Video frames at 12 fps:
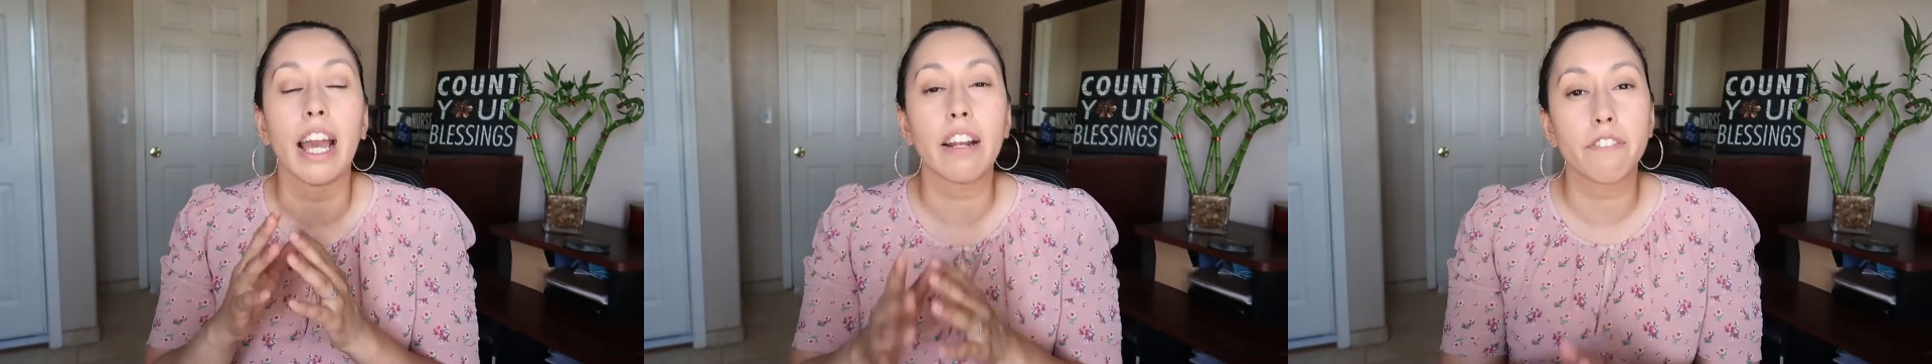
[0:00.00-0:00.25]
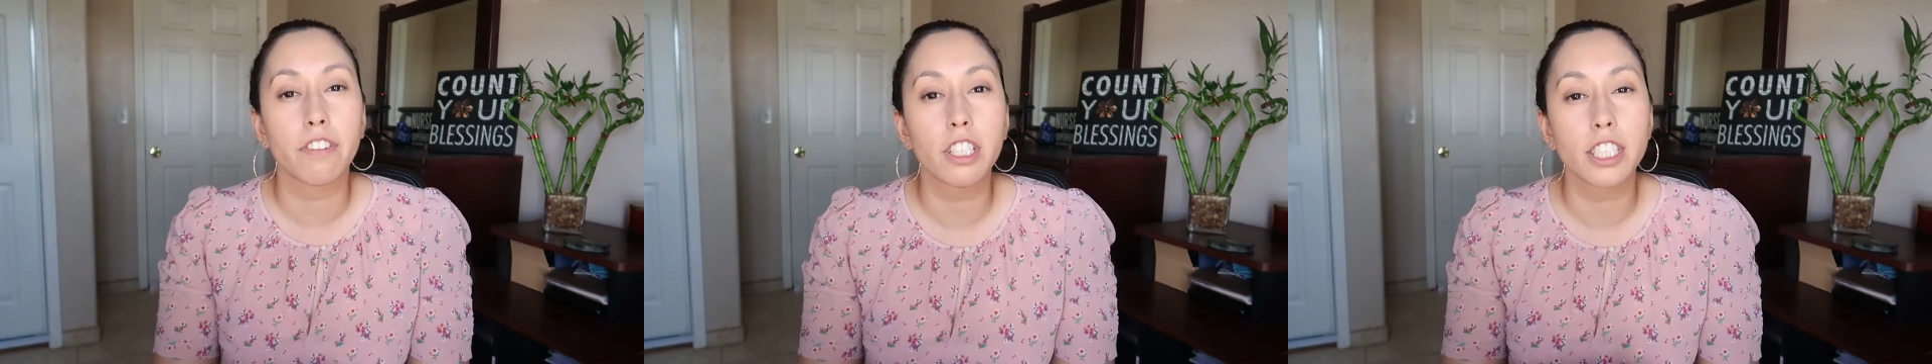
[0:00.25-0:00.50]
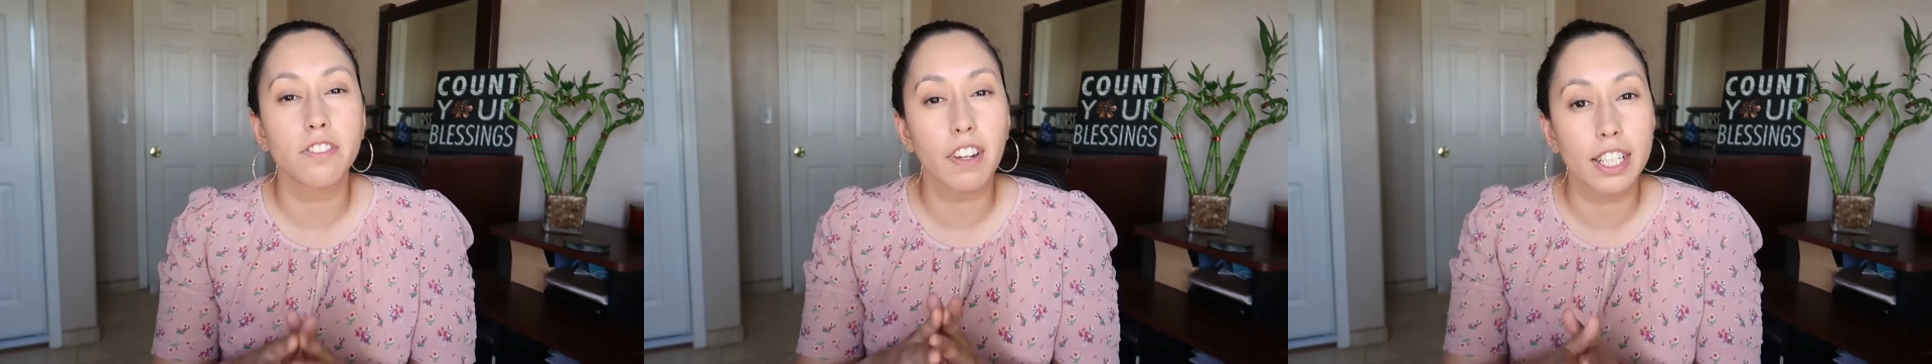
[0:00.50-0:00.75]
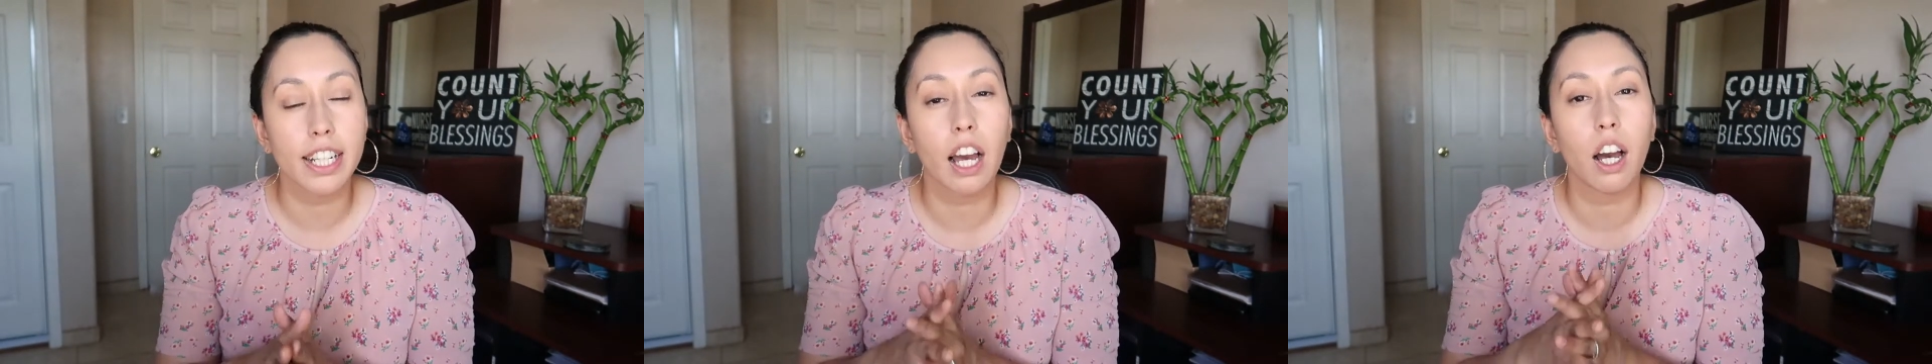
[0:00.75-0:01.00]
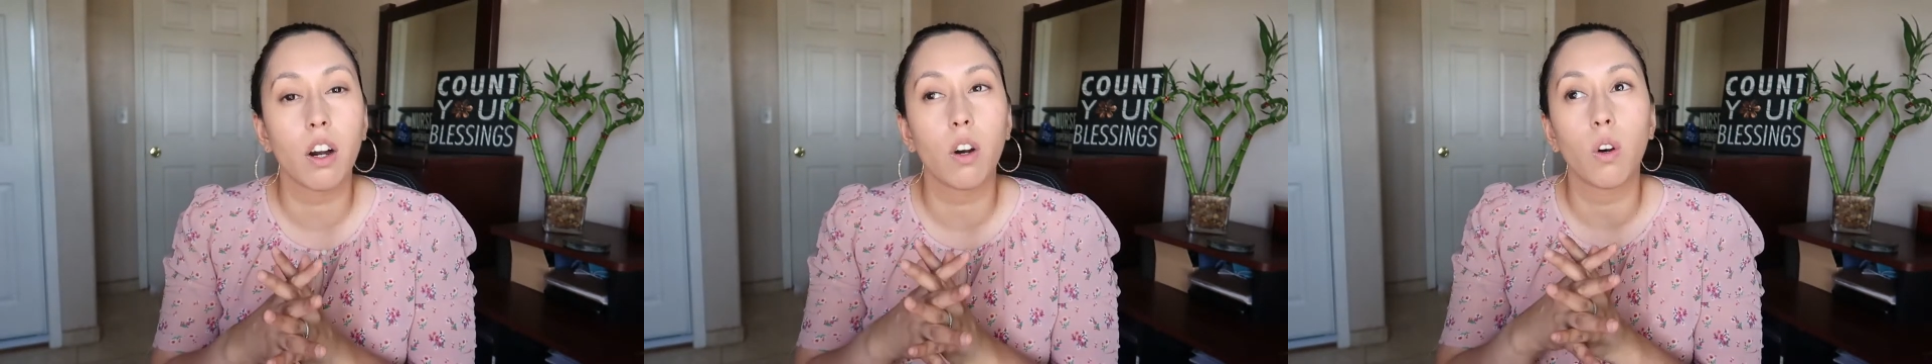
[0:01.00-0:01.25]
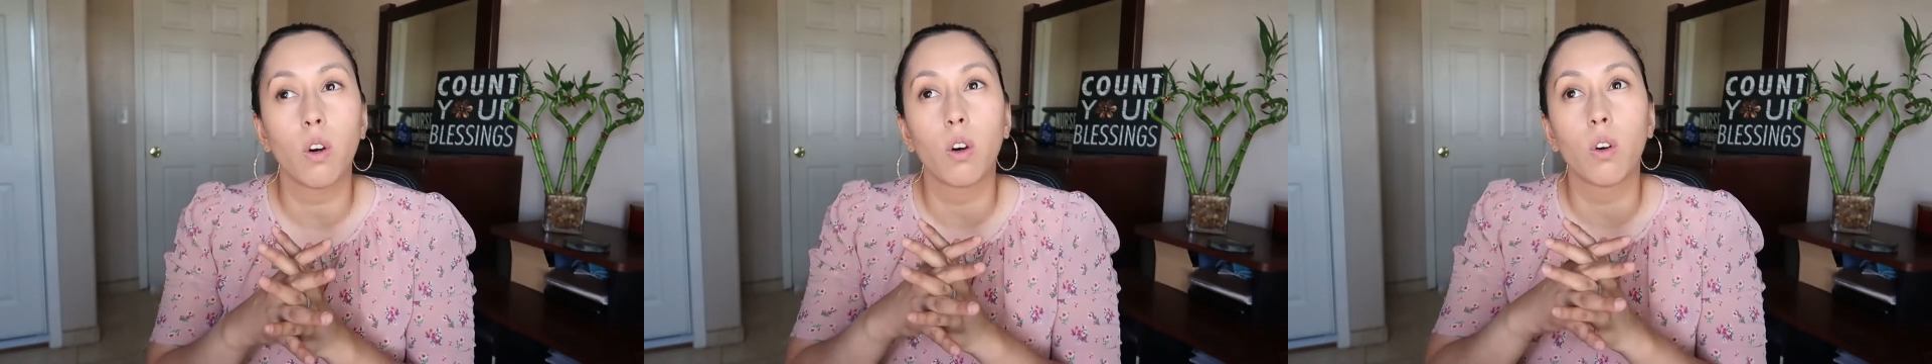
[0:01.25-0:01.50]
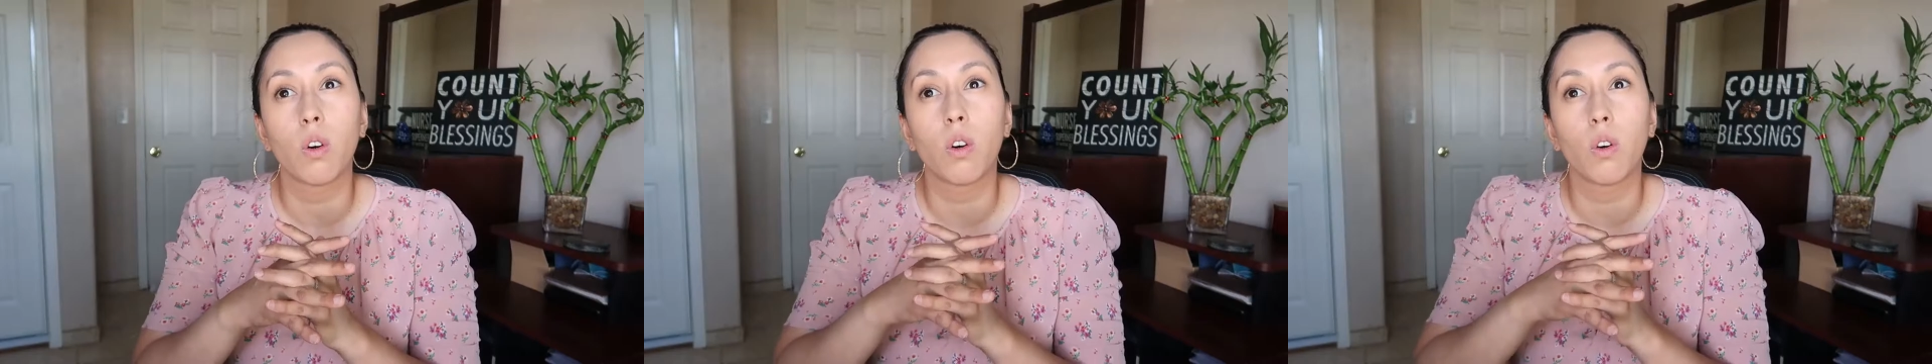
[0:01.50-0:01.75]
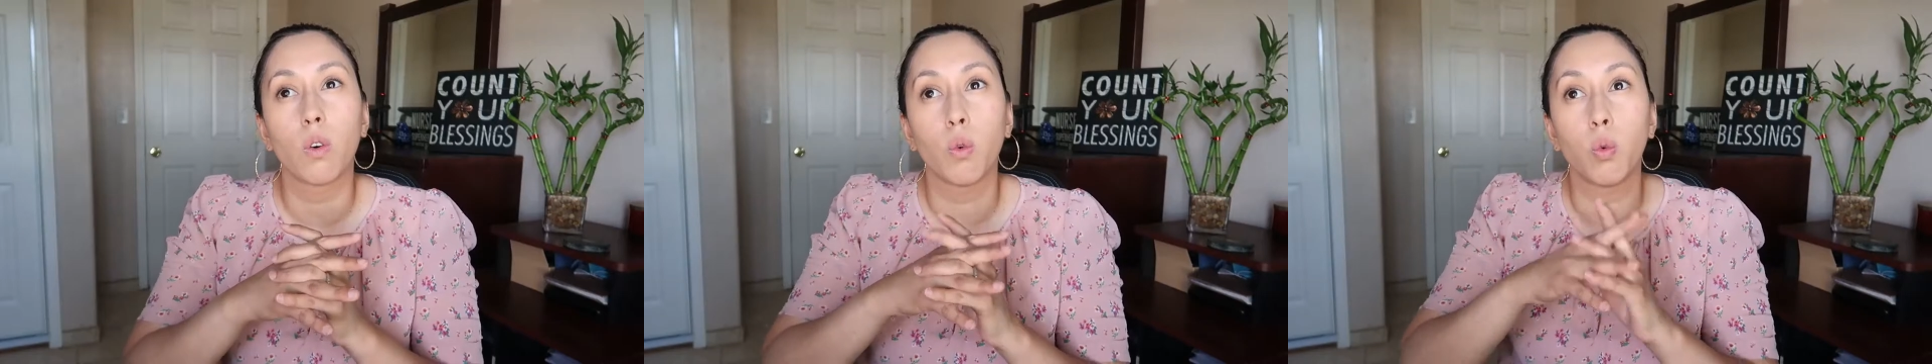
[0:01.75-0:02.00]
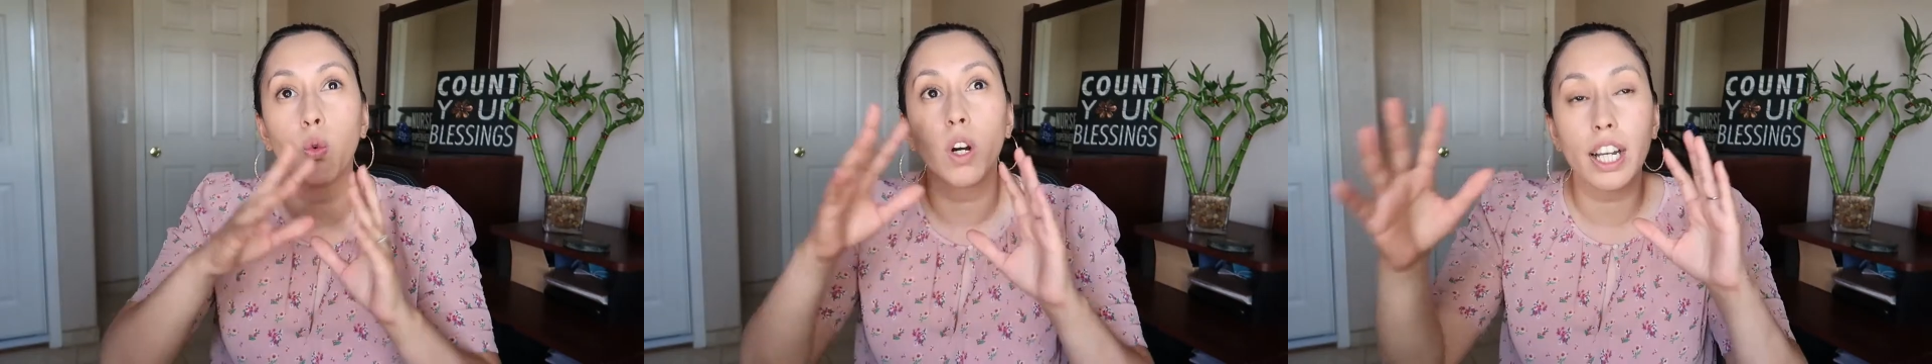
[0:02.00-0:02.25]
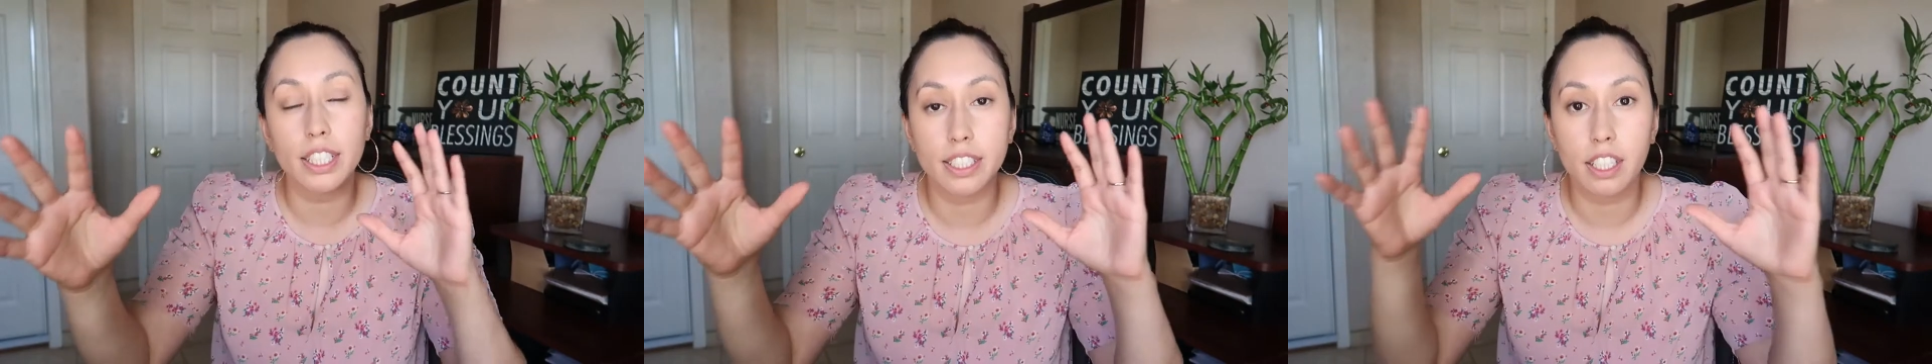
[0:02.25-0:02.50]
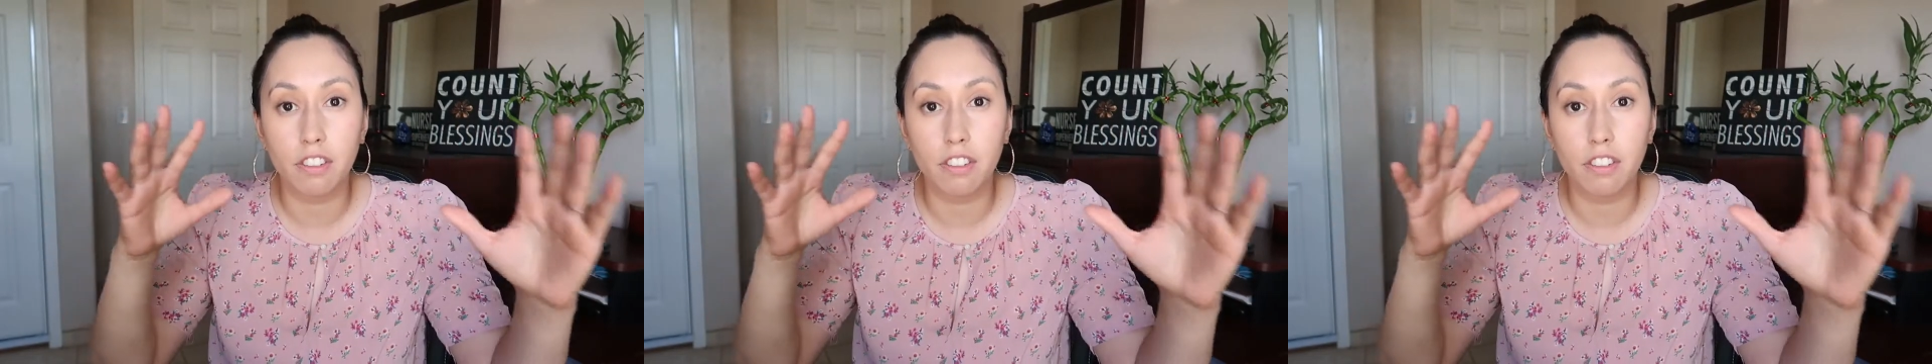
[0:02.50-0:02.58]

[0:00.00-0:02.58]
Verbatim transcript: and first find out what